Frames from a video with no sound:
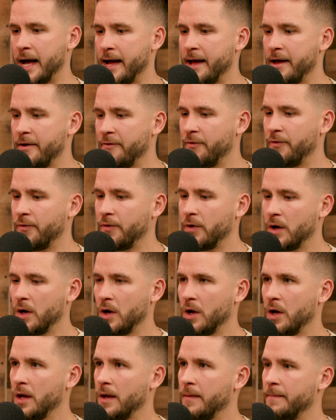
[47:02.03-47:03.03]
I've
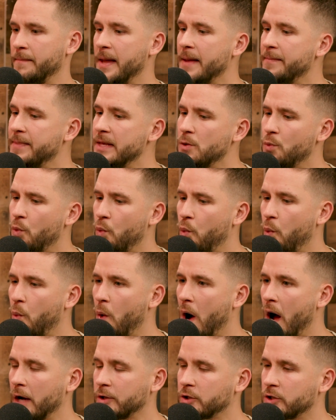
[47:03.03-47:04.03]
maybe
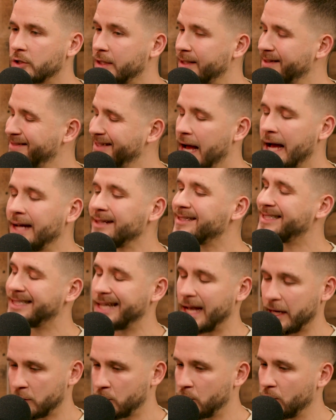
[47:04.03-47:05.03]
watched, not
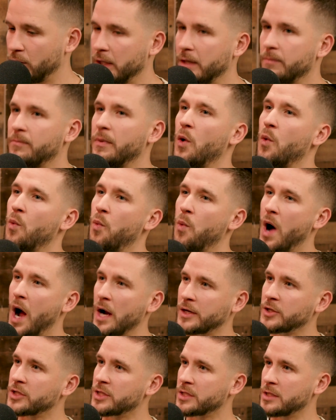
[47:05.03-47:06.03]
sexually, but
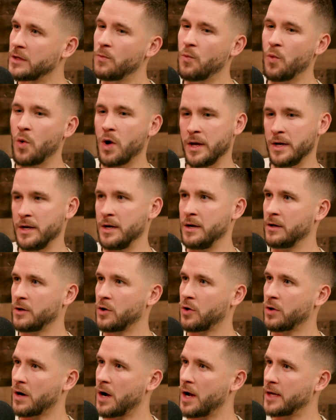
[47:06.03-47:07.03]
watched someone
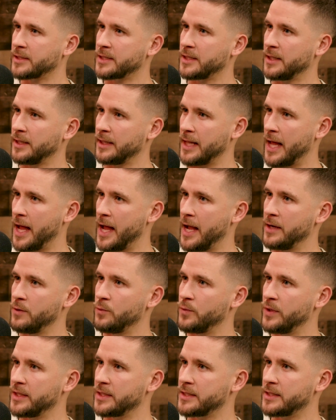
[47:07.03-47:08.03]
cross a
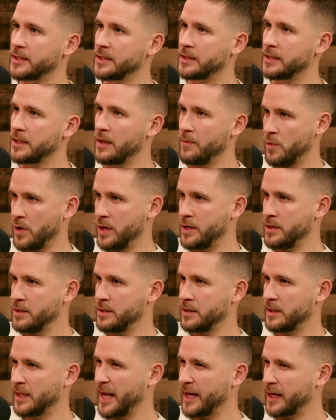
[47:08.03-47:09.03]
line with
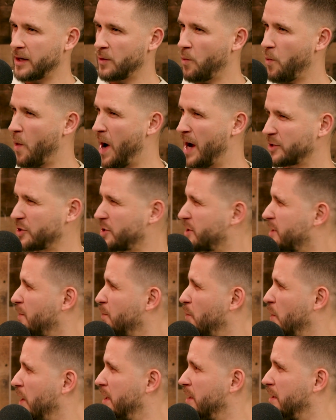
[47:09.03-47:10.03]
someone, like watch
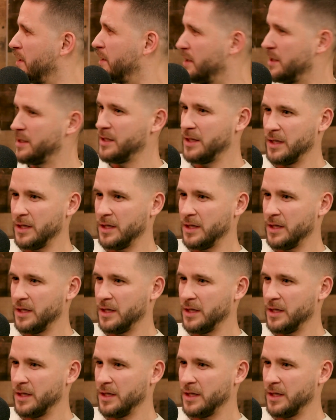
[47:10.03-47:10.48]
someone